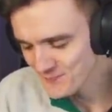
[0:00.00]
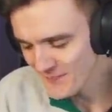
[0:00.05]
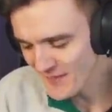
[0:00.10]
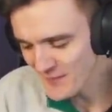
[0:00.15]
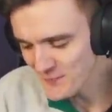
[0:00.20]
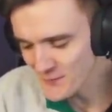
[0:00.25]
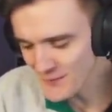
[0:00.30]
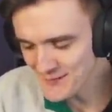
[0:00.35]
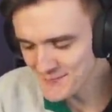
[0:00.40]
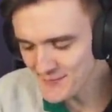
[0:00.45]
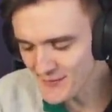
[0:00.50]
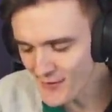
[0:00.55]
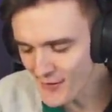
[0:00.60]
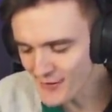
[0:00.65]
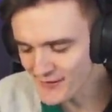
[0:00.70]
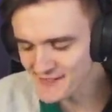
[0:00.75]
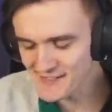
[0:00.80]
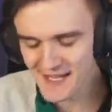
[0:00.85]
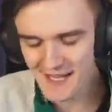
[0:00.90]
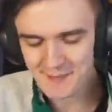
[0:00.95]

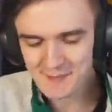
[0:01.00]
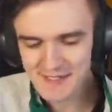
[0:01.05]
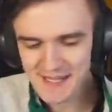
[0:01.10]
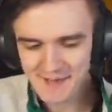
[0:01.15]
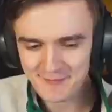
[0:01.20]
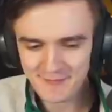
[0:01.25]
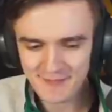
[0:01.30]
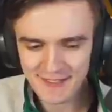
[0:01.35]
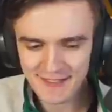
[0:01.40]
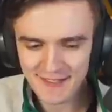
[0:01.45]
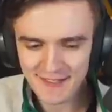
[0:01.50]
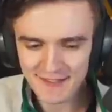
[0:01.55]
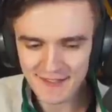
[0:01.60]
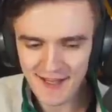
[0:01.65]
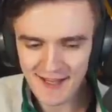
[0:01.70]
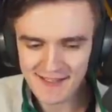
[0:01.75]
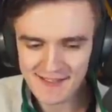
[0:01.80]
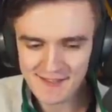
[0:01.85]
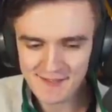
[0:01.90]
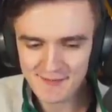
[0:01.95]
PogChamps, I'm
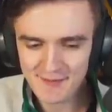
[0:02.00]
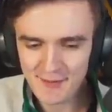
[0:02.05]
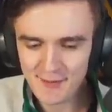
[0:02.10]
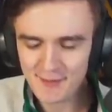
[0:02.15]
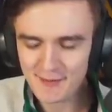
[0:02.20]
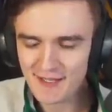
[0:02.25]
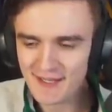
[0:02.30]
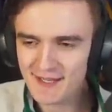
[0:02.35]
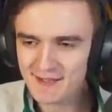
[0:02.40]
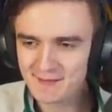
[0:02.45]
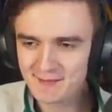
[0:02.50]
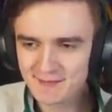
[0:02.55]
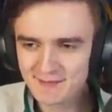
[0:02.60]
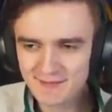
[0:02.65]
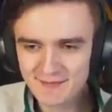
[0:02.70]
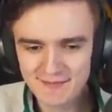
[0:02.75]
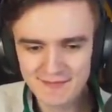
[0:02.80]
inclined to vote him.